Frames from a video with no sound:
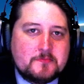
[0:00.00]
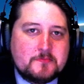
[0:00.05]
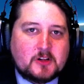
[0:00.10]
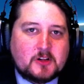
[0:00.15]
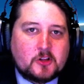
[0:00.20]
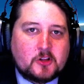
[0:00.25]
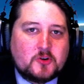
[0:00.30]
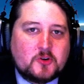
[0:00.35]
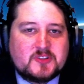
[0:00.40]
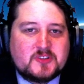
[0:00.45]

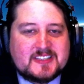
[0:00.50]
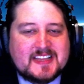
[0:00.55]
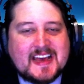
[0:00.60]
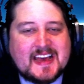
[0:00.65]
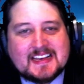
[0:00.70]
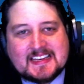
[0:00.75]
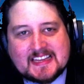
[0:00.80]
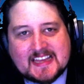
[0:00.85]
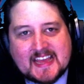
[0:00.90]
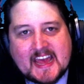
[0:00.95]
close
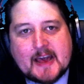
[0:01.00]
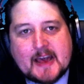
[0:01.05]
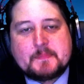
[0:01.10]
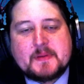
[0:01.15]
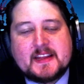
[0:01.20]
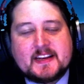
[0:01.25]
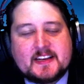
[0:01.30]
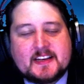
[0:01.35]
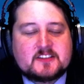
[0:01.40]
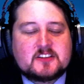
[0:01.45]
that gap,
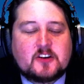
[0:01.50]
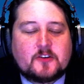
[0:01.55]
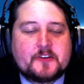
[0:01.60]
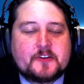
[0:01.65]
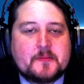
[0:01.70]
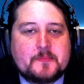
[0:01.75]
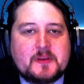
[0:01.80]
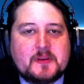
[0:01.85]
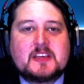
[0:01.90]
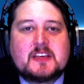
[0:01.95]
it is
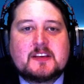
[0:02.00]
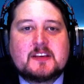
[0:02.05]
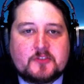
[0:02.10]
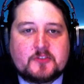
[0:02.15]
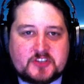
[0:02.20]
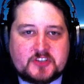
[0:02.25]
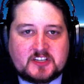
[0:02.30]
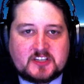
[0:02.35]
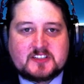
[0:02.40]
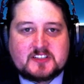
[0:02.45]
going to be Evil
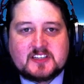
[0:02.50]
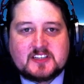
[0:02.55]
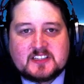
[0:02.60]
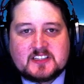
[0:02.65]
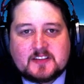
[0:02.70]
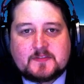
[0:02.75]
Geniuses.